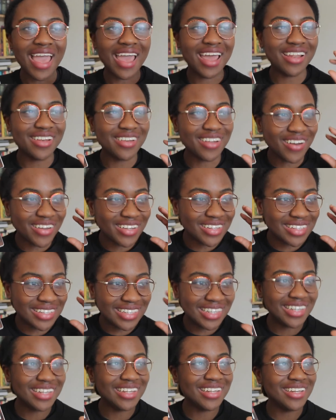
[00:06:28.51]
and I
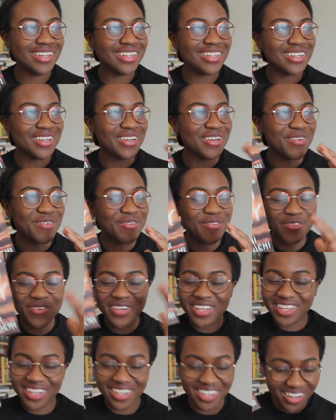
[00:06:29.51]
didn't
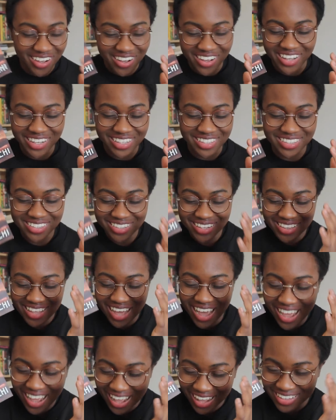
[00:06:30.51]
realize
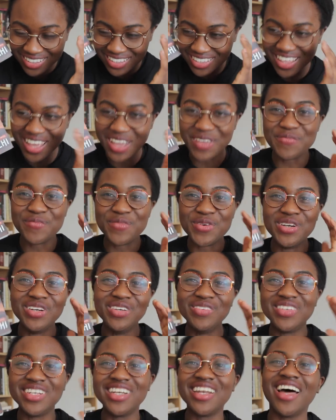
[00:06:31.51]
that they
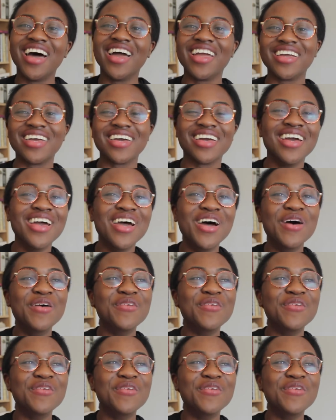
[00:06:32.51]
moved like